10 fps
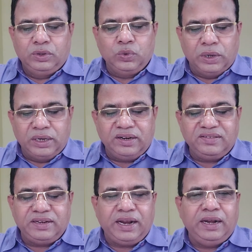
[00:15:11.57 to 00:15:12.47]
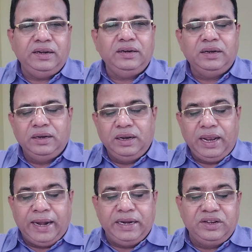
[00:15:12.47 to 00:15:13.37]
To understand
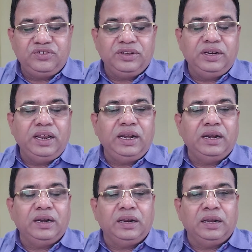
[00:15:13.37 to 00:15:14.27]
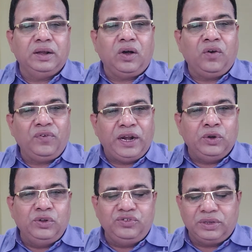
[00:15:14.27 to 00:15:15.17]
addiction and of
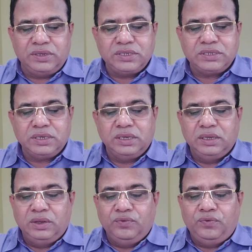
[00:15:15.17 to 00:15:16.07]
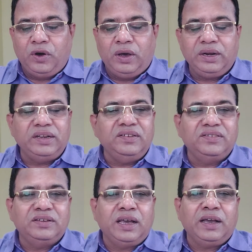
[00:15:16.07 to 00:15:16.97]
adolescents for
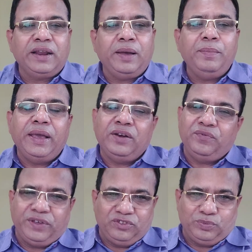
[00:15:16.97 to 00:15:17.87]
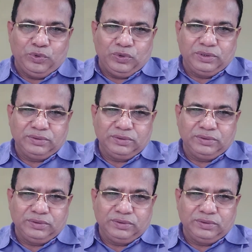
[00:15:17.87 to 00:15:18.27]
Instagram and Facebook.